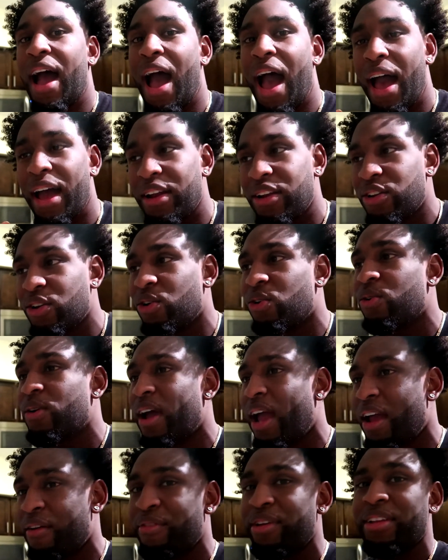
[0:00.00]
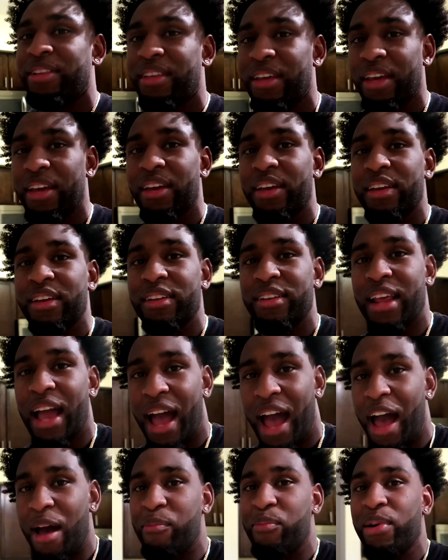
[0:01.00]
I know everything
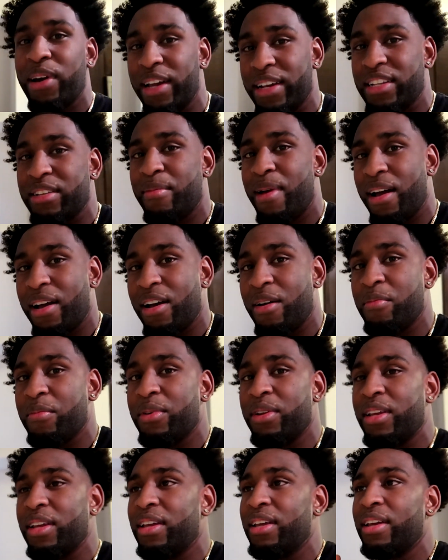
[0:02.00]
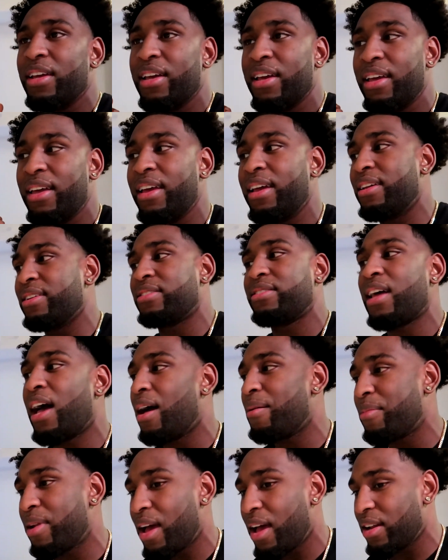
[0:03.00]
that I put into my company is
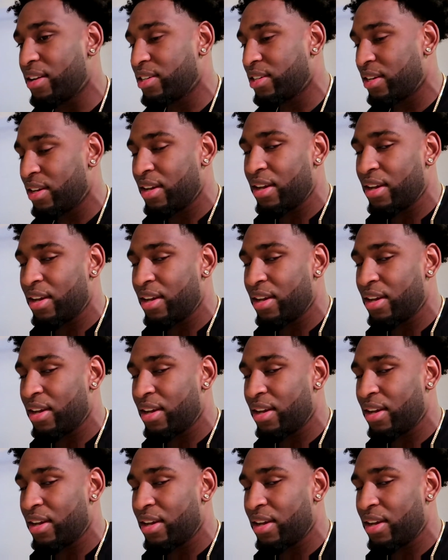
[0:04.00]
top notch.